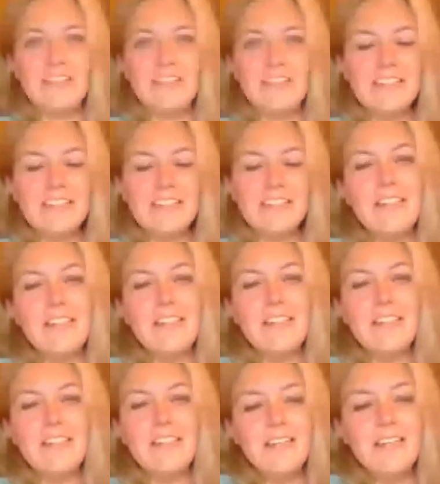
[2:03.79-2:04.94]
It's just,
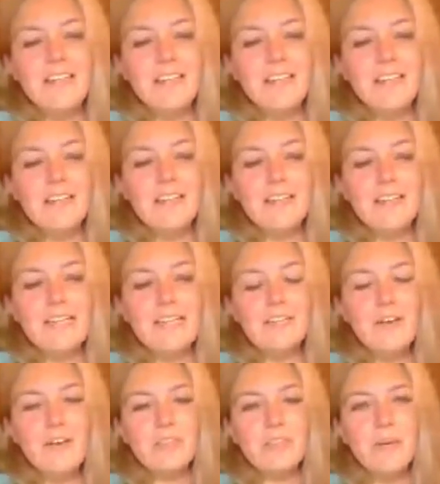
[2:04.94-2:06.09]
he
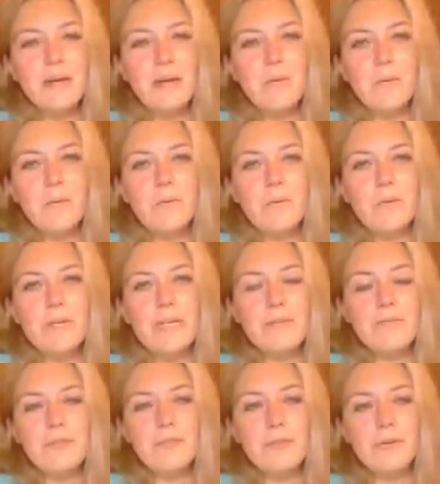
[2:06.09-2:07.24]
talked about,
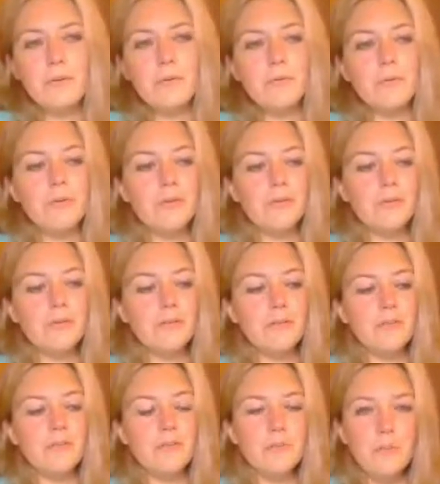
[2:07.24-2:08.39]
even though
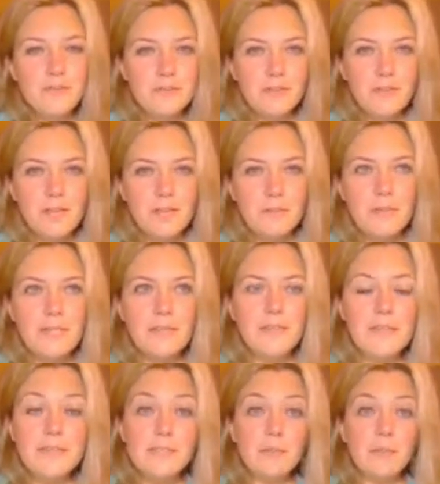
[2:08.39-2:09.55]
there wasn't a lot of money, the
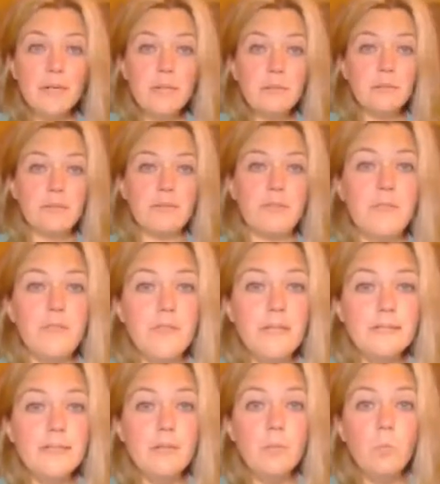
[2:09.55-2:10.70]
things they were able to do, the
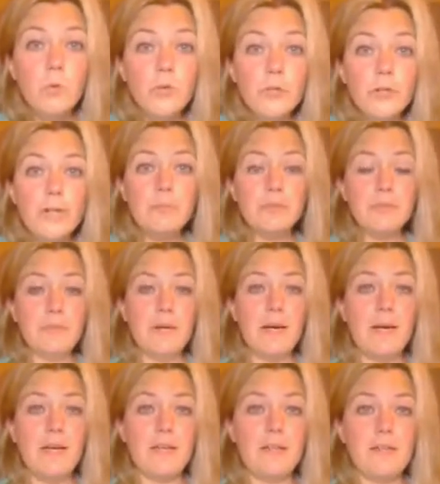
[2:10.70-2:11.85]
things they were able to
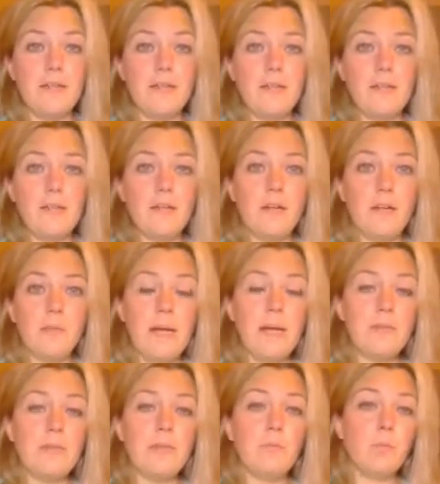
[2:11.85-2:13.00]
buy, how
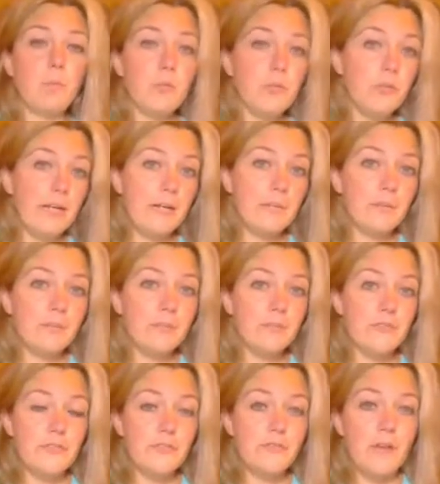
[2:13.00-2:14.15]
they were able to
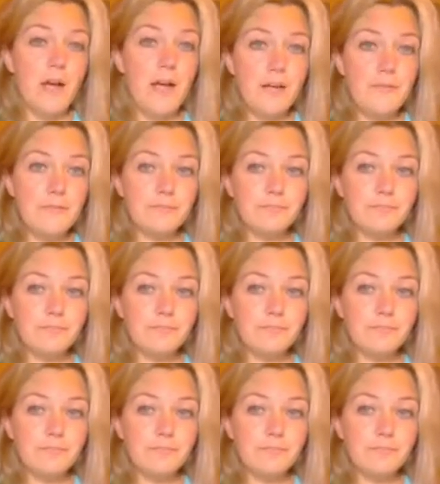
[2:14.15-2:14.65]
survive.